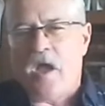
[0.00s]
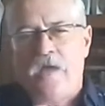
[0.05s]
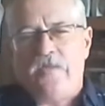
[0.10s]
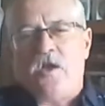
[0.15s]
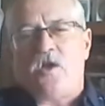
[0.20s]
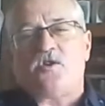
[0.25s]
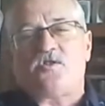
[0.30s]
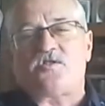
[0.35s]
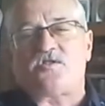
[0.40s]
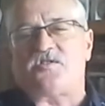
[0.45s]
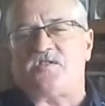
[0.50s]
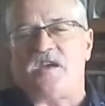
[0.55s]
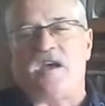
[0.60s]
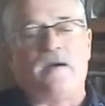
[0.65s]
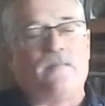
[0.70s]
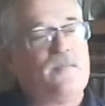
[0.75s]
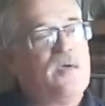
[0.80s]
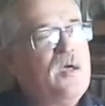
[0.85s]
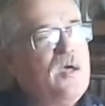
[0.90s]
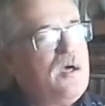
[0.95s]
And there's
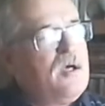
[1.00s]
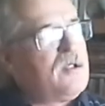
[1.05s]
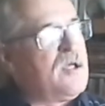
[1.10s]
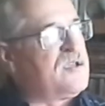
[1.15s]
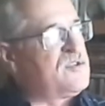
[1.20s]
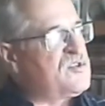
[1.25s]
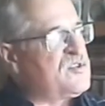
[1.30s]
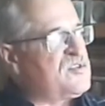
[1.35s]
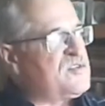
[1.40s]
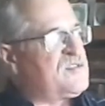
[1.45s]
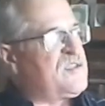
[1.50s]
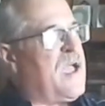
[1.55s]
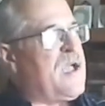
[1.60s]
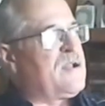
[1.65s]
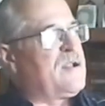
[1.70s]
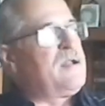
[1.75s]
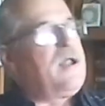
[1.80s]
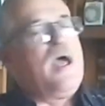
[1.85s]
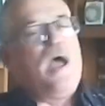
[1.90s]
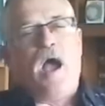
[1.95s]
Tim, like, just
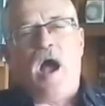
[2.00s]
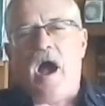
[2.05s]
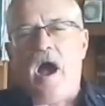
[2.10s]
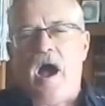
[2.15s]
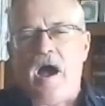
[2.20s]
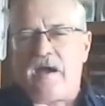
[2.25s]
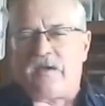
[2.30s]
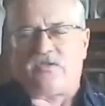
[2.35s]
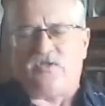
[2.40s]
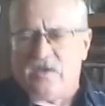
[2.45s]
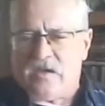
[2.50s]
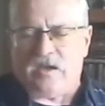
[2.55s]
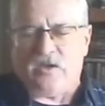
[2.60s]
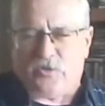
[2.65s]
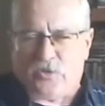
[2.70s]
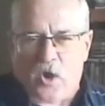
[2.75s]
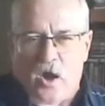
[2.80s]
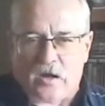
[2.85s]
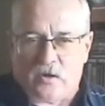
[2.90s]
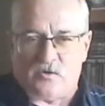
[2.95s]
standing. I think he
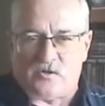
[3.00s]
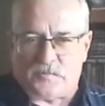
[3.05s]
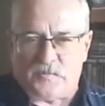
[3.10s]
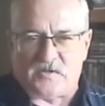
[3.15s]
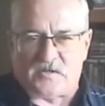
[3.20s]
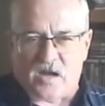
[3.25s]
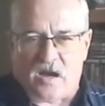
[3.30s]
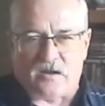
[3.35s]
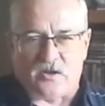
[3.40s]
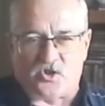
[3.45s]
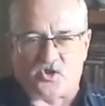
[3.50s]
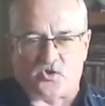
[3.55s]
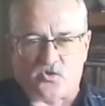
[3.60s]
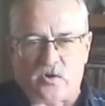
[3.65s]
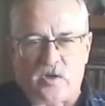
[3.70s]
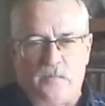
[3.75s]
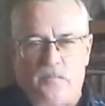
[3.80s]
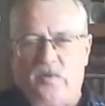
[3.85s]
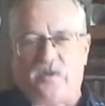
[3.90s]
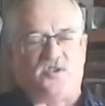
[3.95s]
thought he was beside a
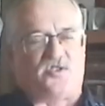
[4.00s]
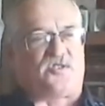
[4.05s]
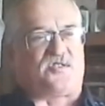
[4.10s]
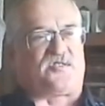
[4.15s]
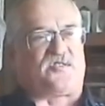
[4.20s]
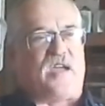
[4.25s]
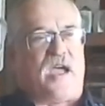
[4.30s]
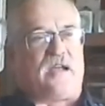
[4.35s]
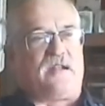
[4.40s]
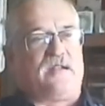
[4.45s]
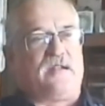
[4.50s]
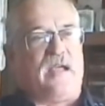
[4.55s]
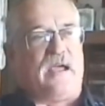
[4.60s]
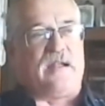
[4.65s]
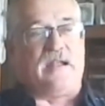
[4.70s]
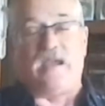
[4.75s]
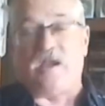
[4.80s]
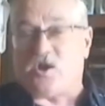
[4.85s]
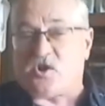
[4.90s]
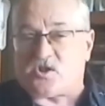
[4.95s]
tree, but he's just standing,
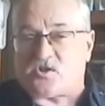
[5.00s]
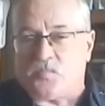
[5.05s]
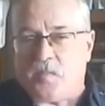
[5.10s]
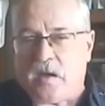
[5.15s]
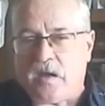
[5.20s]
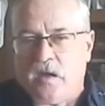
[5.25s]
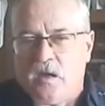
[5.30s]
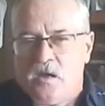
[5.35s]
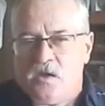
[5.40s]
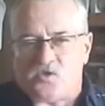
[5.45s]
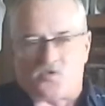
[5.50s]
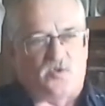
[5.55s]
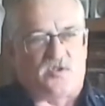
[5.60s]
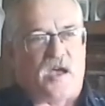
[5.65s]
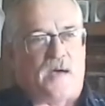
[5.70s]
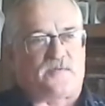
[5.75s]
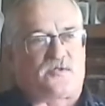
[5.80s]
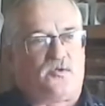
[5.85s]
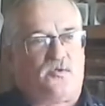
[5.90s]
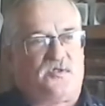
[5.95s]
and he hears me, so he's
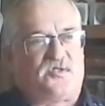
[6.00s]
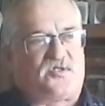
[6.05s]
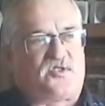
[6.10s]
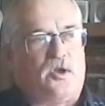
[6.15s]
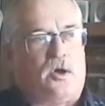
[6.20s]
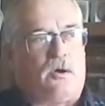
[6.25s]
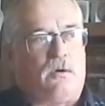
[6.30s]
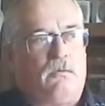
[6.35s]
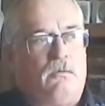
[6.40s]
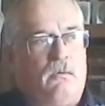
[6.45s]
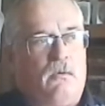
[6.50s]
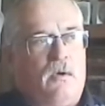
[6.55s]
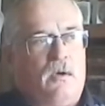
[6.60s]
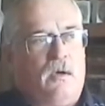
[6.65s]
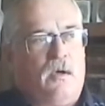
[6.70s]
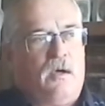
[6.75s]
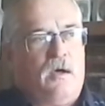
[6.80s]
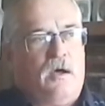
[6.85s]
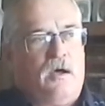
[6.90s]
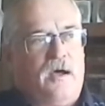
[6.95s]
absolutely still.
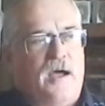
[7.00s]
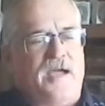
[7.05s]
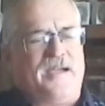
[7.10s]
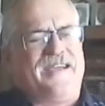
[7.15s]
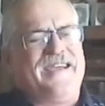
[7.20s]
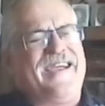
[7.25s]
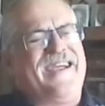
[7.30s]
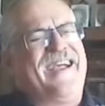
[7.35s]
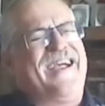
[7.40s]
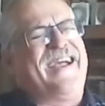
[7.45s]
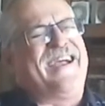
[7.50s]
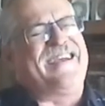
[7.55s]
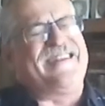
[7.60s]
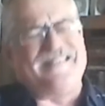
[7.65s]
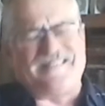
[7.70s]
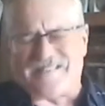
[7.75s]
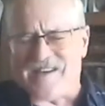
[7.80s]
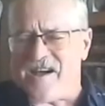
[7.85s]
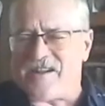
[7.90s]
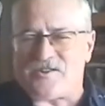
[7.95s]
And
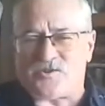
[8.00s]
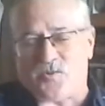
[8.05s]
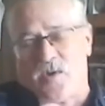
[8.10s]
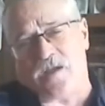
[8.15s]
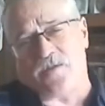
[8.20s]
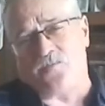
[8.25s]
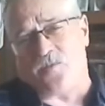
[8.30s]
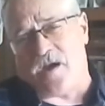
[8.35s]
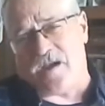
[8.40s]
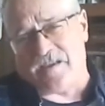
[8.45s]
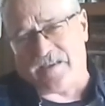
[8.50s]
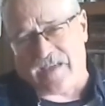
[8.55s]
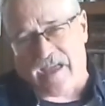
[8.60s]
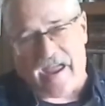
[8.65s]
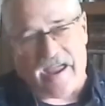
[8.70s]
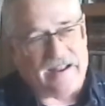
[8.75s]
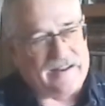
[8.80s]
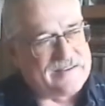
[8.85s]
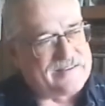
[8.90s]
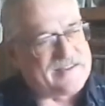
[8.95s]
he's got his red and white
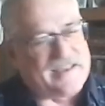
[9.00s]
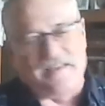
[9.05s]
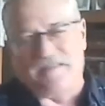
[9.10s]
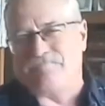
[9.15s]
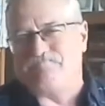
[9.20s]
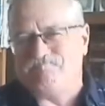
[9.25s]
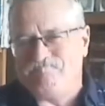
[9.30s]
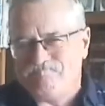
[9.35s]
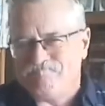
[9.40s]
cane. He's like,